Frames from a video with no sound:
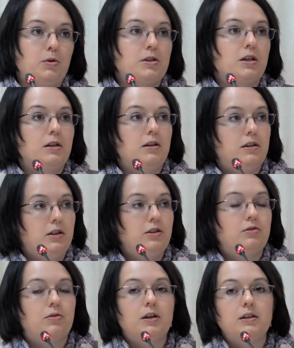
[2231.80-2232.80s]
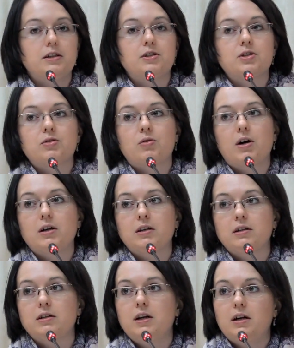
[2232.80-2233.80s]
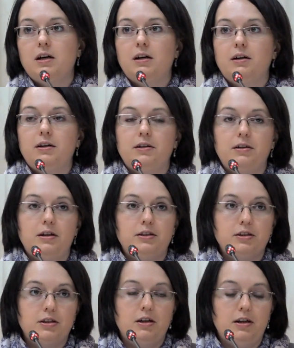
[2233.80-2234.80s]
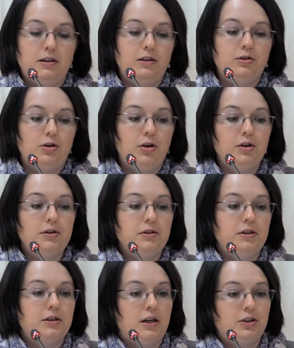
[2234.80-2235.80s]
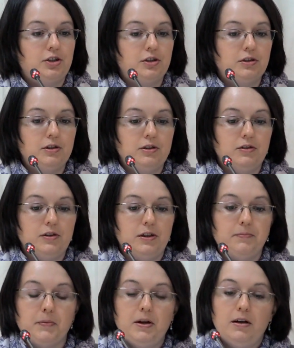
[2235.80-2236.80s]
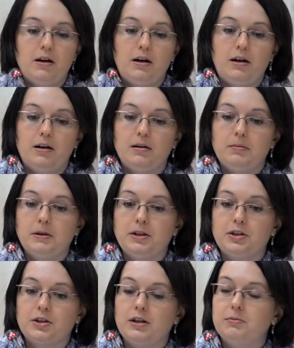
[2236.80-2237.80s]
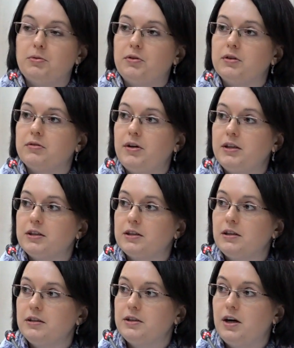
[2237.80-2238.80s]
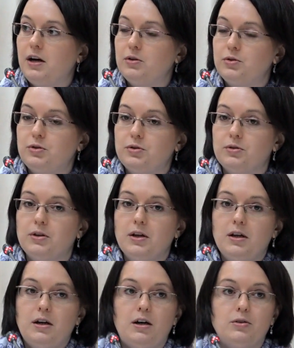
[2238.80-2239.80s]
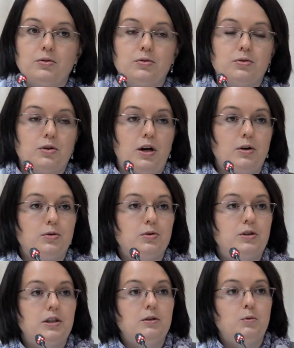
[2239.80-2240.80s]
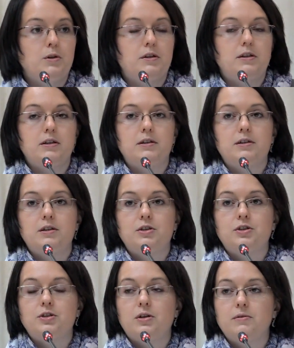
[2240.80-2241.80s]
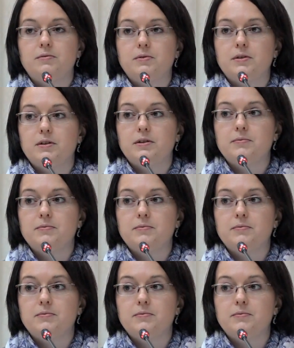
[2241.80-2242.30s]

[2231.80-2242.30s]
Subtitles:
there was an inter-elite struggle, an internal discussion in the political and bureaucratic elite how to deal with the issue of